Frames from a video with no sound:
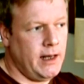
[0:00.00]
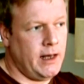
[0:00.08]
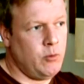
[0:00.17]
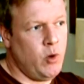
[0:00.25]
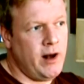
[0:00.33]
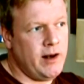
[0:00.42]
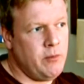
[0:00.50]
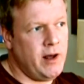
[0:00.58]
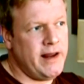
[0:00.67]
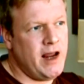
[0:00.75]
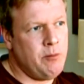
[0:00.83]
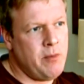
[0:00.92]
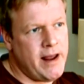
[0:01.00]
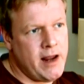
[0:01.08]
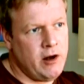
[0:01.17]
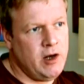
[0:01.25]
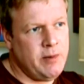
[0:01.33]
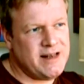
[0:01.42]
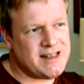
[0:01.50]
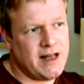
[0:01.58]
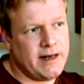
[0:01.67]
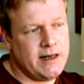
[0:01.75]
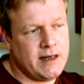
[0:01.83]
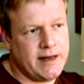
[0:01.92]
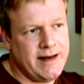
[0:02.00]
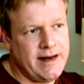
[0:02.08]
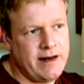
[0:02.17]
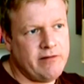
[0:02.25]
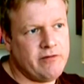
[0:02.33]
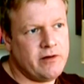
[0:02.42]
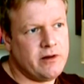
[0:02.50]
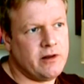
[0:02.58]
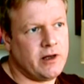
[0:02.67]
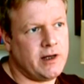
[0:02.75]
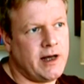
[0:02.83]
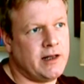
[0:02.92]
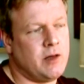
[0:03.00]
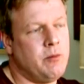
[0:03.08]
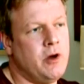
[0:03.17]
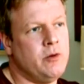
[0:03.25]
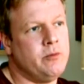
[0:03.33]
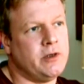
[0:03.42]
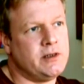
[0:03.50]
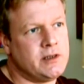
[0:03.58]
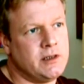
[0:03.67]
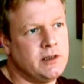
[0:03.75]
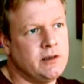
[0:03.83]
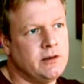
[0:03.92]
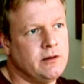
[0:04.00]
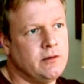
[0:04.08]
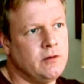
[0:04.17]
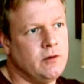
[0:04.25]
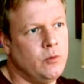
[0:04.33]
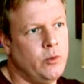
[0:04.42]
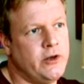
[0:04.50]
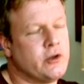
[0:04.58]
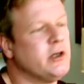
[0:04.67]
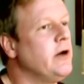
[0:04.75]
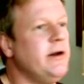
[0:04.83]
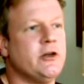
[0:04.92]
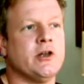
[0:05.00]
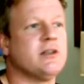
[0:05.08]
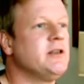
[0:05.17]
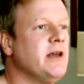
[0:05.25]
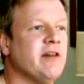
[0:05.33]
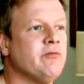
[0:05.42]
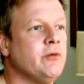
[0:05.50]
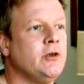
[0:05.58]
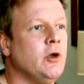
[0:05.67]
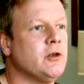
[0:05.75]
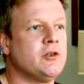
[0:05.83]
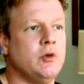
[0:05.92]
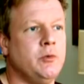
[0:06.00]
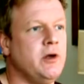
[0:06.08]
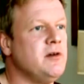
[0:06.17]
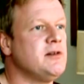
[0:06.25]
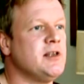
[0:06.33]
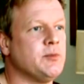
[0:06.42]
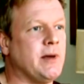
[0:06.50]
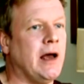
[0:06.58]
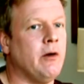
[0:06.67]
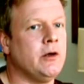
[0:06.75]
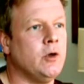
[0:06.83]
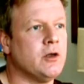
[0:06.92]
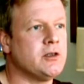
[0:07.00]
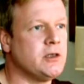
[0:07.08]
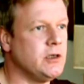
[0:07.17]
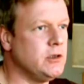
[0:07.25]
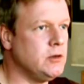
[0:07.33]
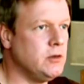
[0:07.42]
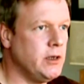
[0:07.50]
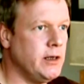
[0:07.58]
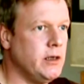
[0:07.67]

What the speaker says: And while it may only be slightly naive that at the moment we totally trust the government not to abuse this power, not to